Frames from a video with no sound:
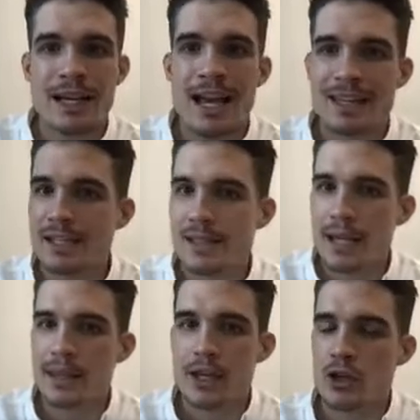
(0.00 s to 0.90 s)
And they're
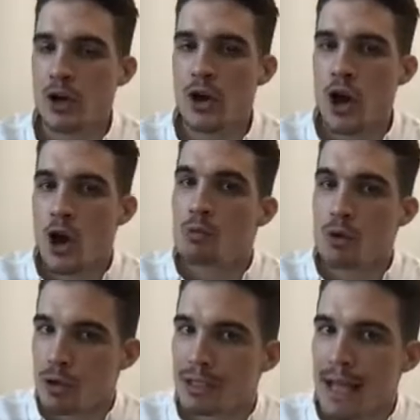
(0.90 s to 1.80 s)
saying that, we
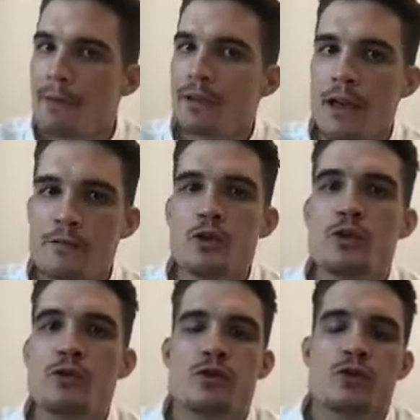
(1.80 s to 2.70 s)
really advocate for
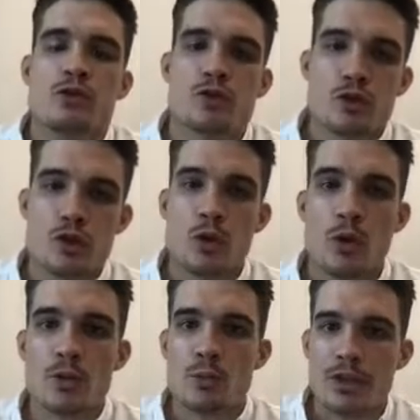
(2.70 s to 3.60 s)
you to
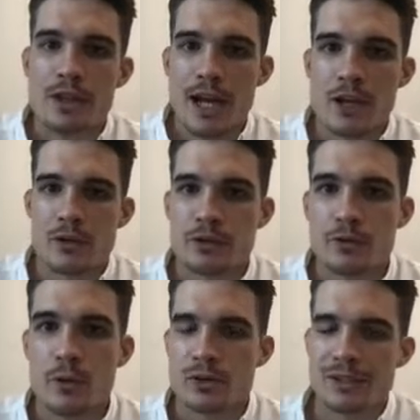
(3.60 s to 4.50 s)
join with the nationalist forces.